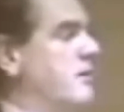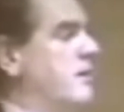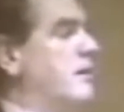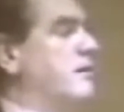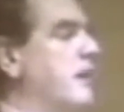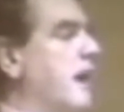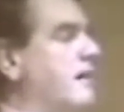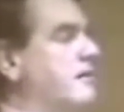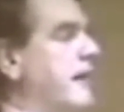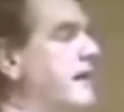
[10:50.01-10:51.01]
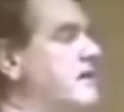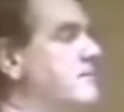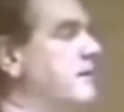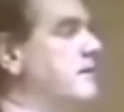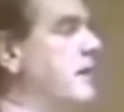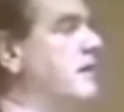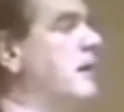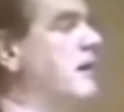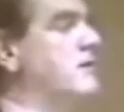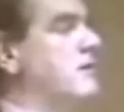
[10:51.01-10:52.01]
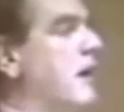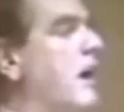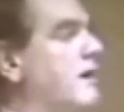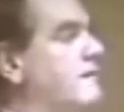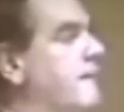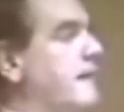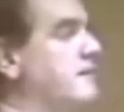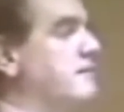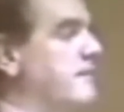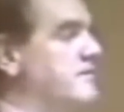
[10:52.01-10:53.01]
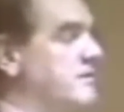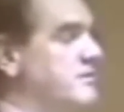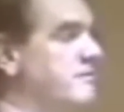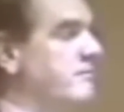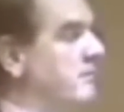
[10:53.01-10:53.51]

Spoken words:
Their entire attack is being dedicated to the RAF fighter defences.